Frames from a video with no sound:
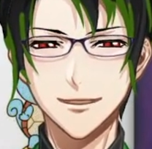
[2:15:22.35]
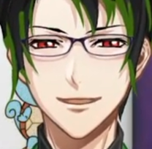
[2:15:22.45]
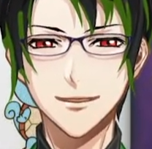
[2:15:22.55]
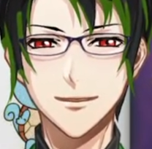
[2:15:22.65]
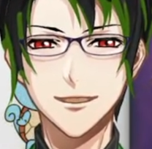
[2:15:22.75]

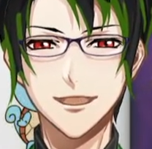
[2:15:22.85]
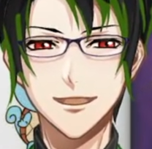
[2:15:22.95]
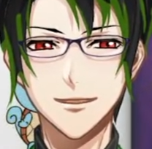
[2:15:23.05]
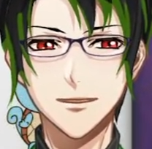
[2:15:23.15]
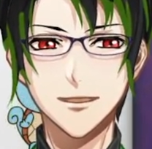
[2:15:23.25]
not
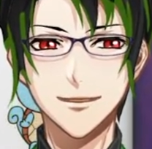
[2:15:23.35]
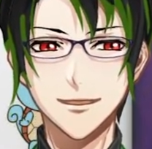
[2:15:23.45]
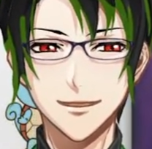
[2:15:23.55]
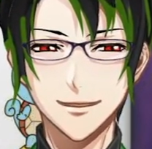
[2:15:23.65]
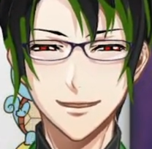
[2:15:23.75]
one of
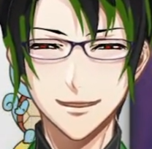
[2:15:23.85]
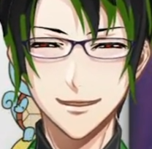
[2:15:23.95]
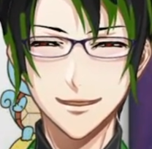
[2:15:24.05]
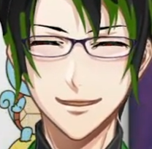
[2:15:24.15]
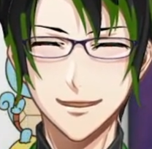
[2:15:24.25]
the artists.